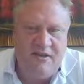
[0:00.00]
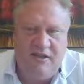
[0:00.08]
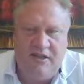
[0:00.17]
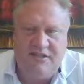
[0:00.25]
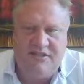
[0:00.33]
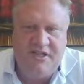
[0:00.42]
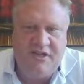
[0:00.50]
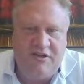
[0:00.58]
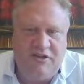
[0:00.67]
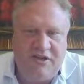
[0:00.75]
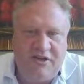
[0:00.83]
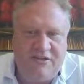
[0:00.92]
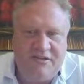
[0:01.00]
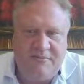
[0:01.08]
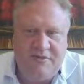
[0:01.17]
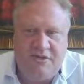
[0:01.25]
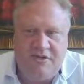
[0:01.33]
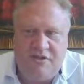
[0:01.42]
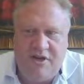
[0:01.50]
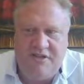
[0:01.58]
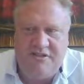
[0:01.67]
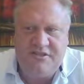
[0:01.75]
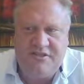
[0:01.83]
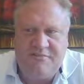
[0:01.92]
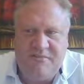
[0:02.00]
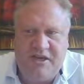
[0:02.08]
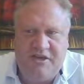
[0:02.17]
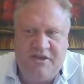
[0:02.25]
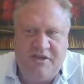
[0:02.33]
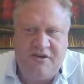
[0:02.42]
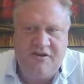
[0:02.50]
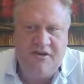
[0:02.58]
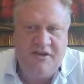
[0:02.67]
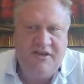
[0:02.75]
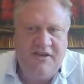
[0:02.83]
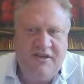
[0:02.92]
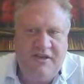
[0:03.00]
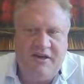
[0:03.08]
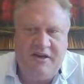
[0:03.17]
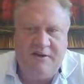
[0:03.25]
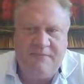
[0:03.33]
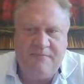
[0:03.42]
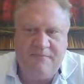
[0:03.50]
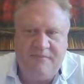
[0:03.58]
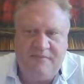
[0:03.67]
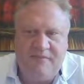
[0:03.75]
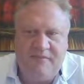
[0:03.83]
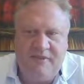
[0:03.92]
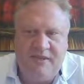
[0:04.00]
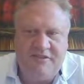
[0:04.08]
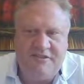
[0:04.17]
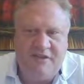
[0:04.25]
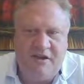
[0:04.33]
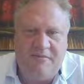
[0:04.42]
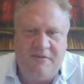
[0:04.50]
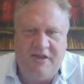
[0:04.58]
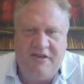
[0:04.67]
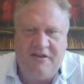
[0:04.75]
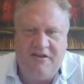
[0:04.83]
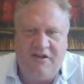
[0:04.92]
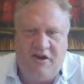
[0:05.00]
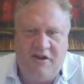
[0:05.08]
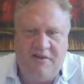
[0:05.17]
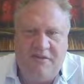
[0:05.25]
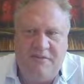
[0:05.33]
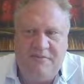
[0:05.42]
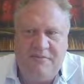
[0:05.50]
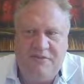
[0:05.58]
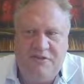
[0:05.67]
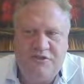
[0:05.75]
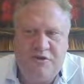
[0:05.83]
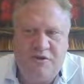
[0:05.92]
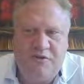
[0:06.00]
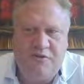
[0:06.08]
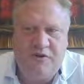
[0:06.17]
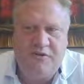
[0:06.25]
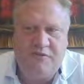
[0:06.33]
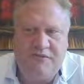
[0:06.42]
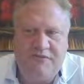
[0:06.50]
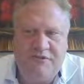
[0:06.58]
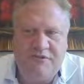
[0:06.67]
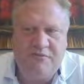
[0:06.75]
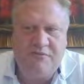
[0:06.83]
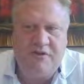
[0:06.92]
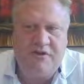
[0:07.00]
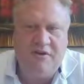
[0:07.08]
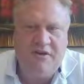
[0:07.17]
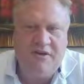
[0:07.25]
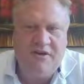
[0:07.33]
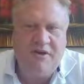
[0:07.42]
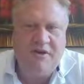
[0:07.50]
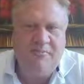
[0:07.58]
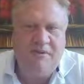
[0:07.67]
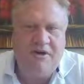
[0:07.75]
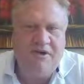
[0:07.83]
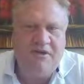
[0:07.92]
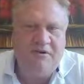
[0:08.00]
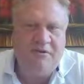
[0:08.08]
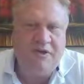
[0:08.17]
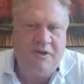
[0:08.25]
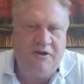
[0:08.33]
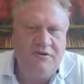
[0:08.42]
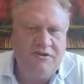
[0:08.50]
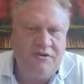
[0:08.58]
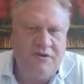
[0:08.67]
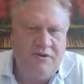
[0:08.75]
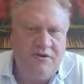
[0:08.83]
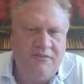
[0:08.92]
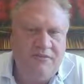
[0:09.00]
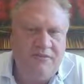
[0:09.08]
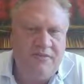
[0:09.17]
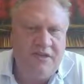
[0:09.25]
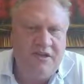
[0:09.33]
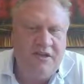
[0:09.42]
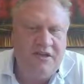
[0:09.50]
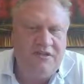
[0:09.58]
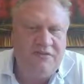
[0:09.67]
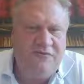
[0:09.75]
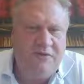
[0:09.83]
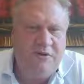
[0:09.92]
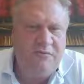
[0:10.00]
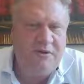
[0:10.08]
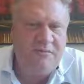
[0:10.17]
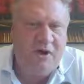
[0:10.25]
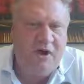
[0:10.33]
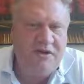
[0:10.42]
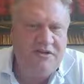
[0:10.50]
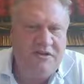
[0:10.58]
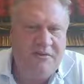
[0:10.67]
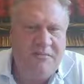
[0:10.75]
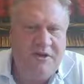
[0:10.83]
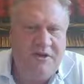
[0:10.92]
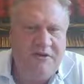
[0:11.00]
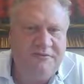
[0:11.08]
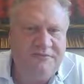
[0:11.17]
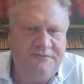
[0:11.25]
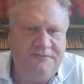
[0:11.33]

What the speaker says: let's take a look at some of the trades it's made here. It's not making a lot of them, so we have to zoom along, but here we go. So it's formed a box up here,